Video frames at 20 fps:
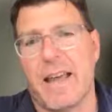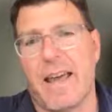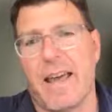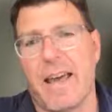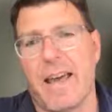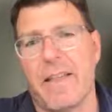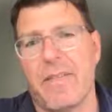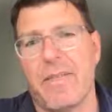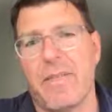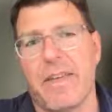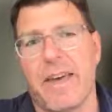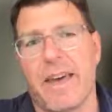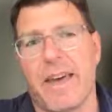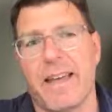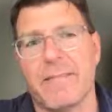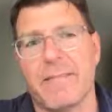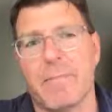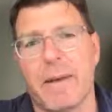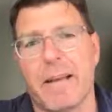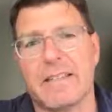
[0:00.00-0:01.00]
and
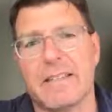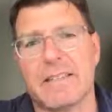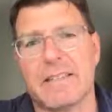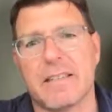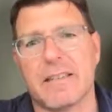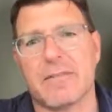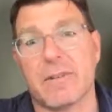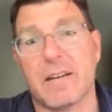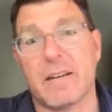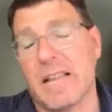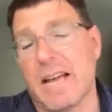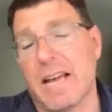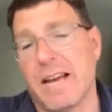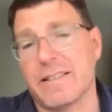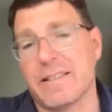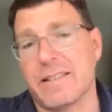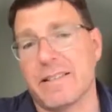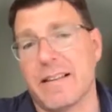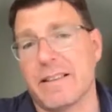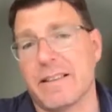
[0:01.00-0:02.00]
then basically
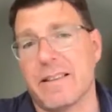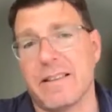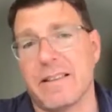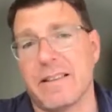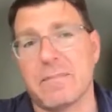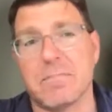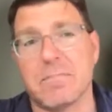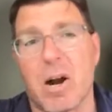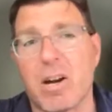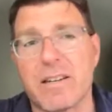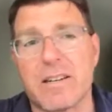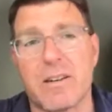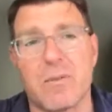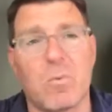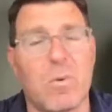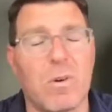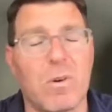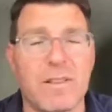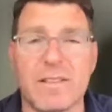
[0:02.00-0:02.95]
realized that this market,